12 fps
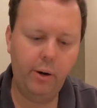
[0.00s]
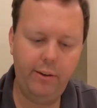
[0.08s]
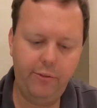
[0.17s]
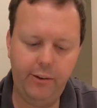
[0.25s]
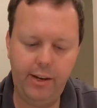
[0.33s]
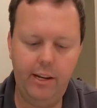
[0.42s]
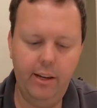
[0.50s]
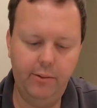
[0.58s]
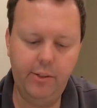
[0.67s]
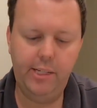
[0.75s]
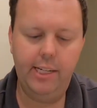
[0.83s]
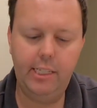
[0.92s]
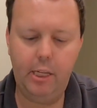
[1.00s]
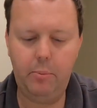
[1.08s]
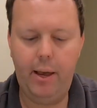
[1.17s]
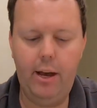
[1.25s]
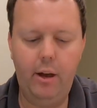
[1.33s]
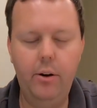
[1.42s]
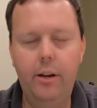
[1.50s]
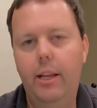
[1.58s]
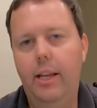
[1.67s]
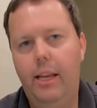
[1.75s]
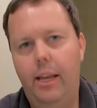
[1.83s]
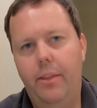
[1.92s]
feet of 60-pound,
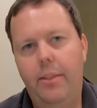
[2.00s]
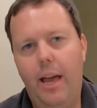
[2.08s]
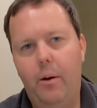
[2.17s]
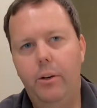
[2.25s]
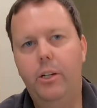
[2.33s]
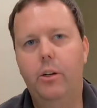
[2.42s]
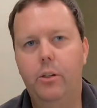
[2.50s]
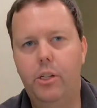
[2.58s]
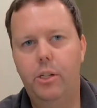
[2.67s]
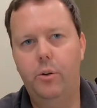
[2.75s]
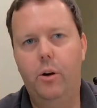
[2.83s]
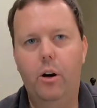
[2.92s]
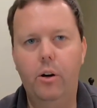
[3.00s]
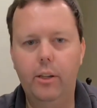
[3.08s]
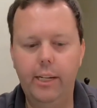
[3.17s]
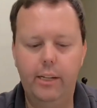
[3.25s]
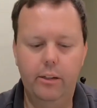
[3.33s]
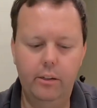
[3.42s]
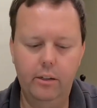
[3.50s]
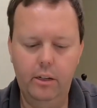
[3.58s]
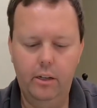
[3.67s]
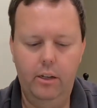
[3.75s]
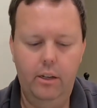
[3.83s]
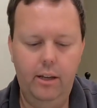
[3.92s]
and then that would go to our leader,
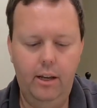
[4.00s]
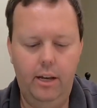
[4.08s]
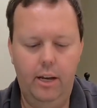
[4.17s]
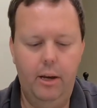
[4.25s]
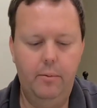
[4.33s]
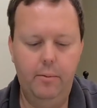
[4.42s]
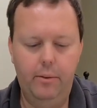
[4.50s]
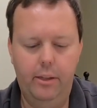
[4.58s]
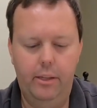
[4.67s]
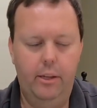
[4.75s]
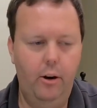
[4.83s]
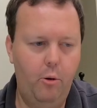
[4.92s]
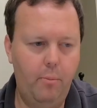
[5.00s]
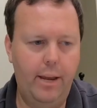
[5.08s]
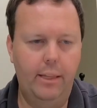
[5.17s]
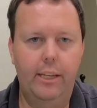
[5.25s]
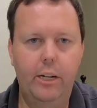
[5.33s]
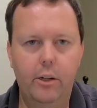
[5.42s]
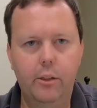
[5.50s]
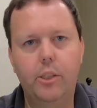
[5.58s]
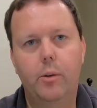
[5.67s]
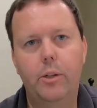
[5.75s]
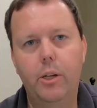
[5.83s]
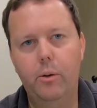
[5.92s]
our main leader. And so
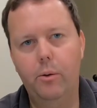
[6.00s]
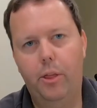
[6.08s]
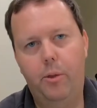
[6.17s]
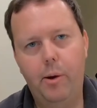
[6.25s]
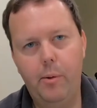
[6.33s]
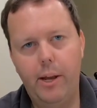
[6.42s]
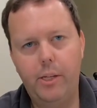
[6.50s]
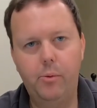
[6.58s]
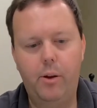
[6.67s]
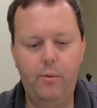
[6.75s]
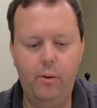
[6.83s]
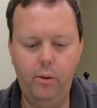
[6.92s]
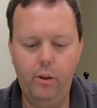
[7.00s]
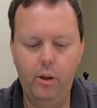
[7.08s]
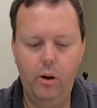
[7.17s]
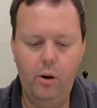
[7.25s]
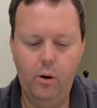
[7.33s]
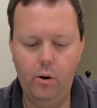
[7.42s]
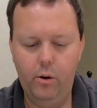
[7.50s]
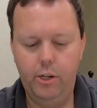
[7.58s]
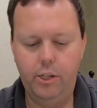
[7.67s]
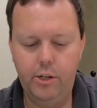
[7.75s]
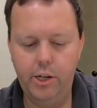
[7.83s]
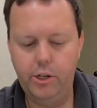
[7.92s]
it would go to a 3-way swivel or a
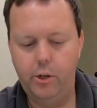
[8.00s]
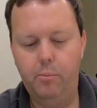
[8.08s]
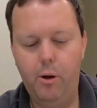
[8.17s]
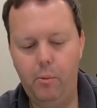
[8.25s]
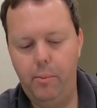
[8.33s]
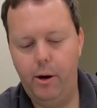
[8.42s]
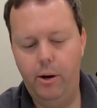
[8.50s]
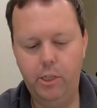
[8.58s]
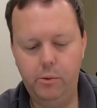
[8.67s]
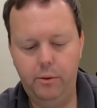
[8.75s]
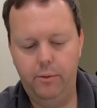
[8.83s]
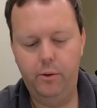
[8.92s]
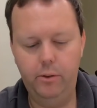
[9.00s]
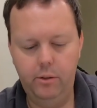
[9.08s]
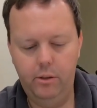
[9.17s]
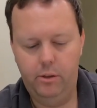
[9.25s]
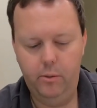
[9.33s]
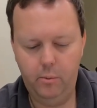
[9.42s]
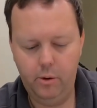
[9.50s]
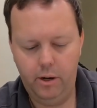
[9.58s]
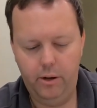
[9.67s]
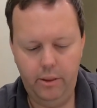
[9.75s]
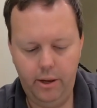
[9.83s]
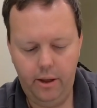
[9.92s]
traditional ball bearing swivel, one
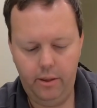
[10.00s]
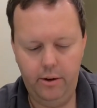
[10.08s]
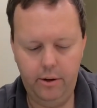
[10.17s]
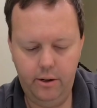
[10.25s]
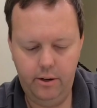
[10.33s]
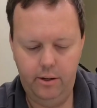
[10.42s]
or the other.